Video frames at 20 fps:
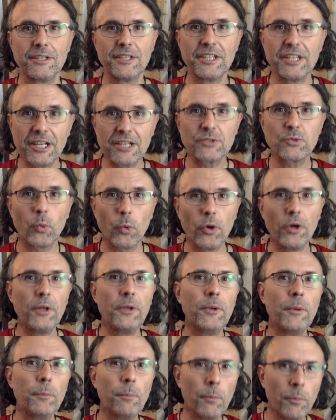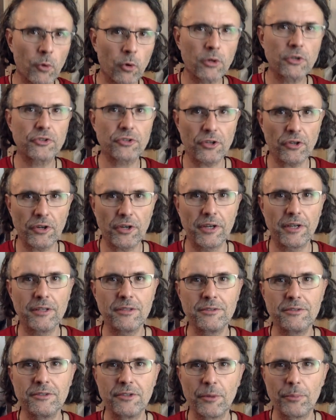Here's one more drawing
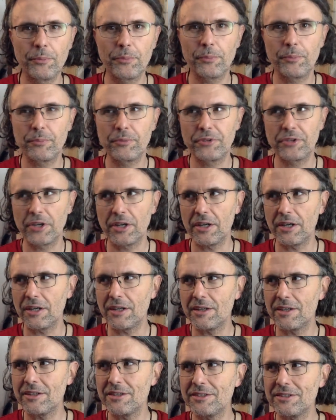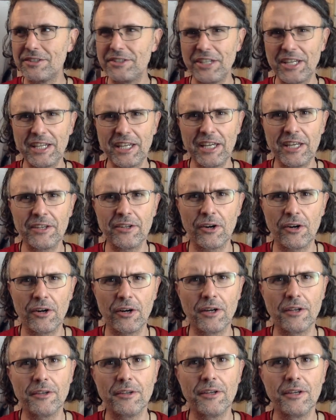to dig in
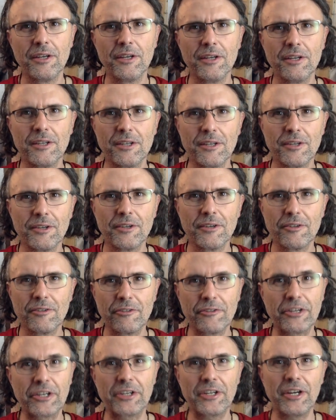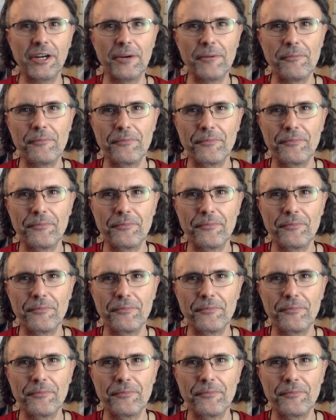on. Figure it out.